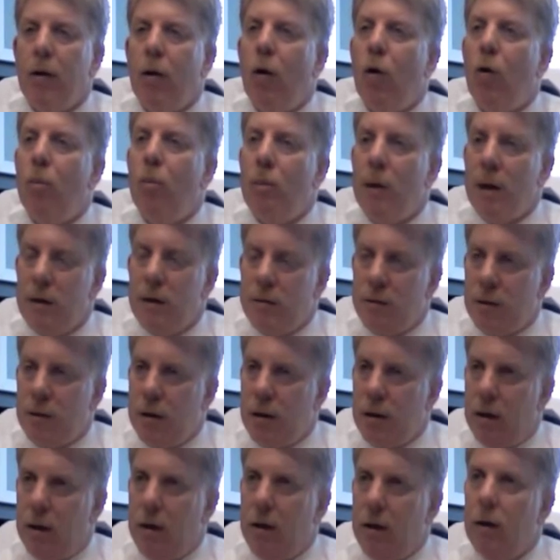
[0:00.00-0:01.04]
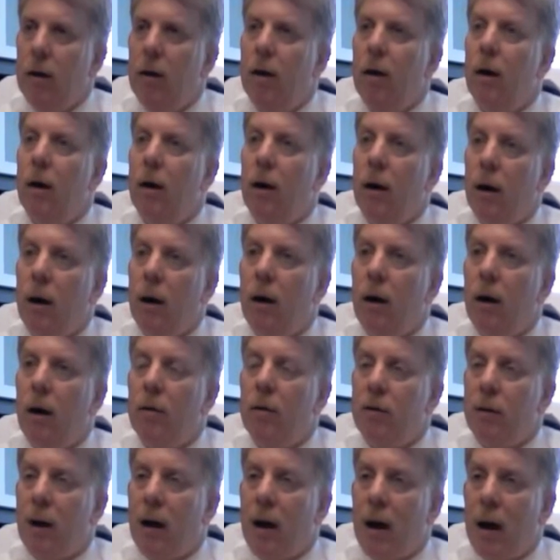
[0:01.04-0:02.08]
obesity.
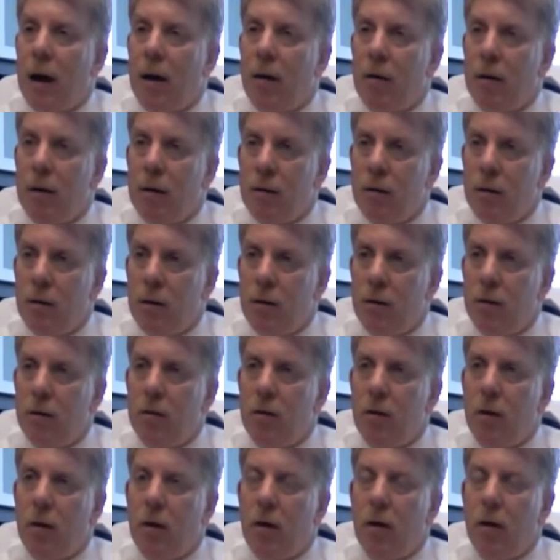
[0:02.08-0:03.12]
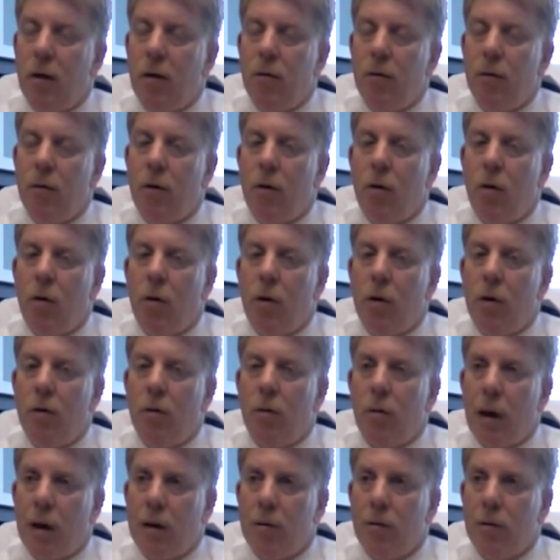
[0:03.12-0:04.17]
There's a higher incidence of colon
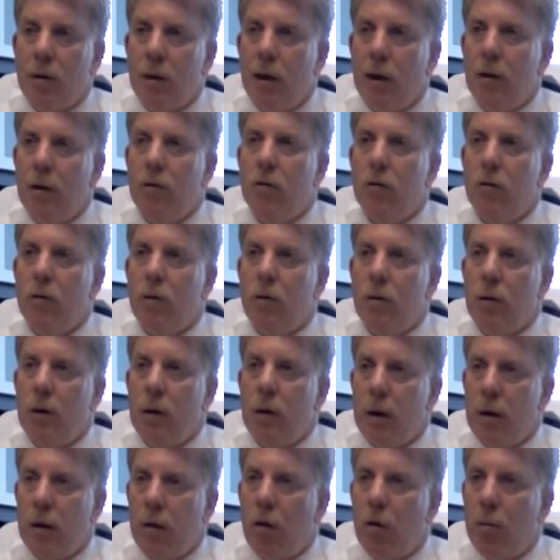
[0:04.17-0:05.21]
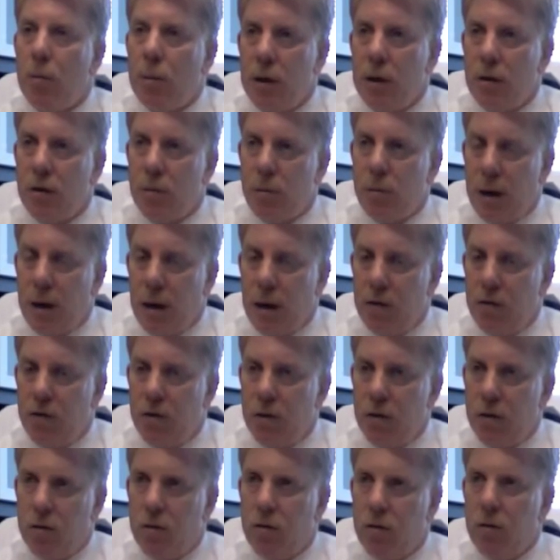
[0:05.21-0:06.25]
and rectal cancer in obese
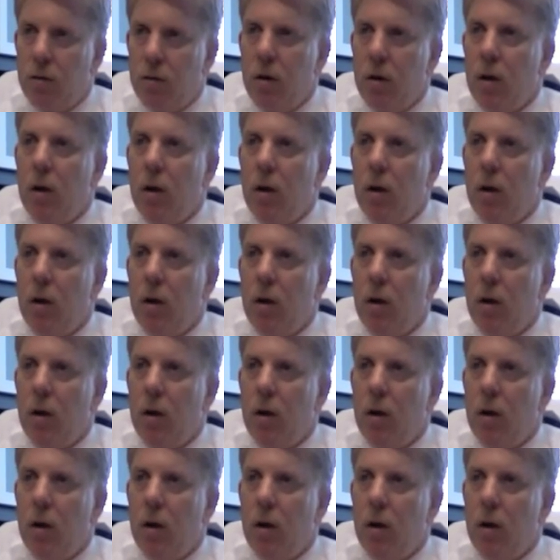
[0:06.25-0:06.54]
patients.